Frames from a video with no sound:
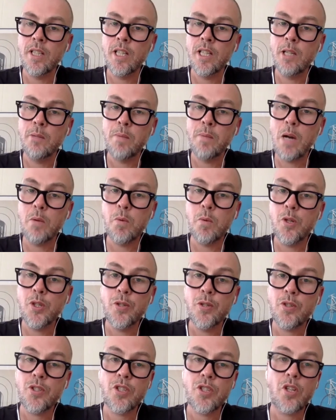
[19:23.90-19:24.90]
I would
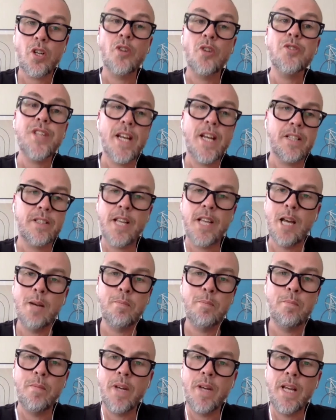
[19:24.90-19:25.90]
just contact
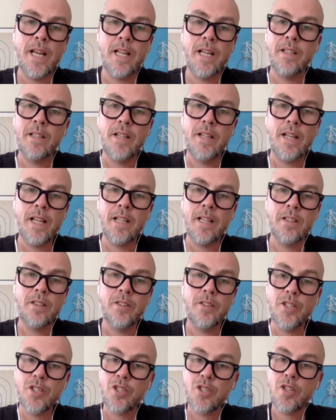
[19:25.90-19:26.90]
them and
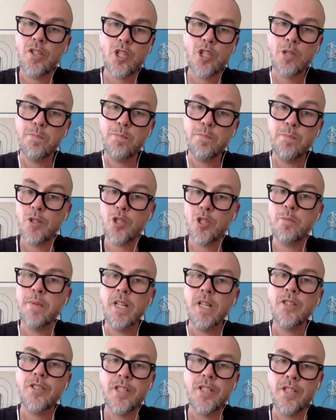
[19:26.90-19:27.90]
discuss
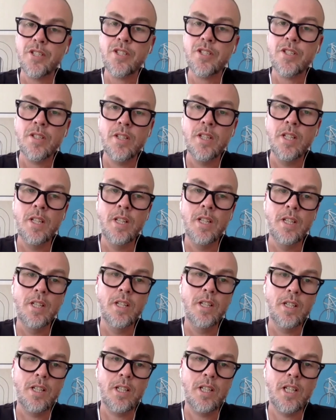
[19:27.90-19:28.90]
possibilities,
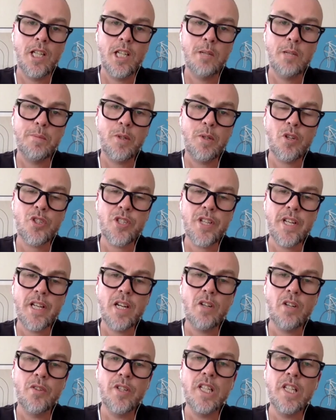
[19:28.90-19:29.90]
mm-hmm. Because they
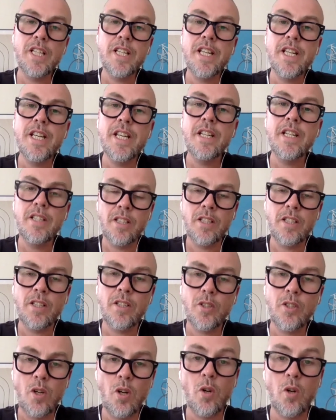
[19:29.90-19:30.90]
are really eager
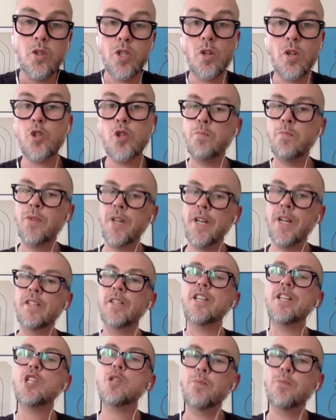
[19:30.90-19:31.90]
also to bring
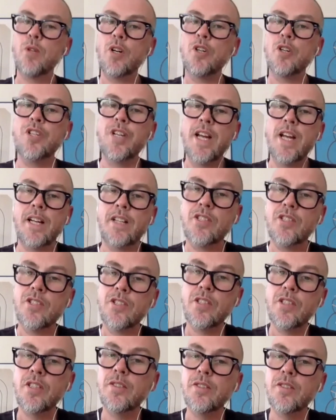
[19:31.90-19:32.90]
this project
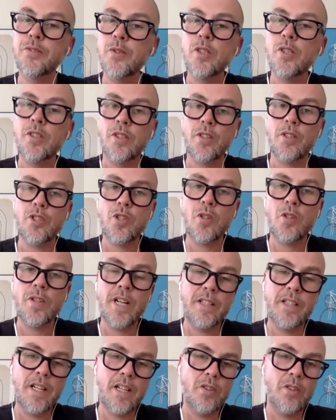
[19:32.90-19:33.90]
further. So
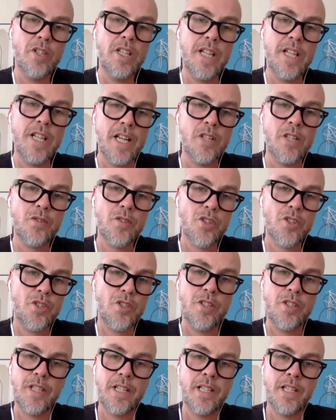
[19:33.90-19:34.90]
that they're really
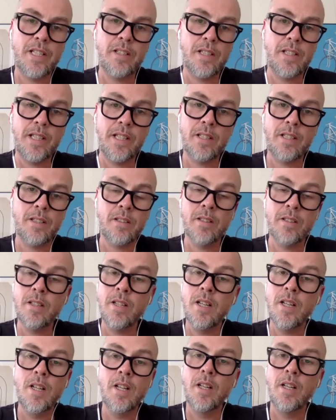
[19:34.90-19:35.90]
interested in
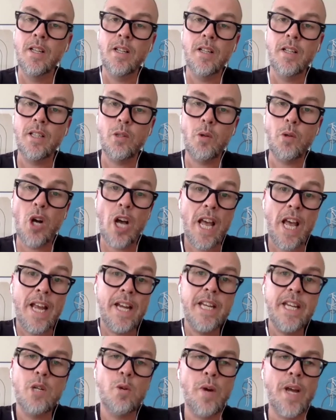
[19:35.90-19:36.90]

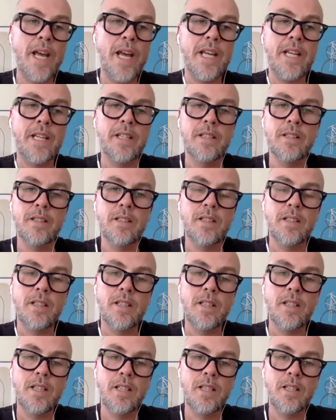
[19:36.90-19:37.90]
any way
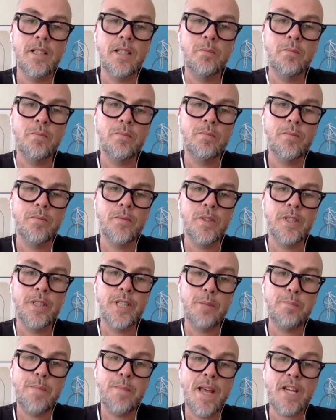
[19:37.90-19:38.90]

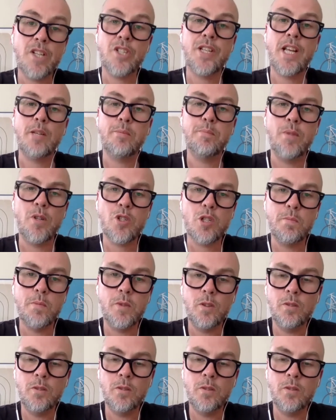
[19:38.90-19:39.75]
that makes that possible.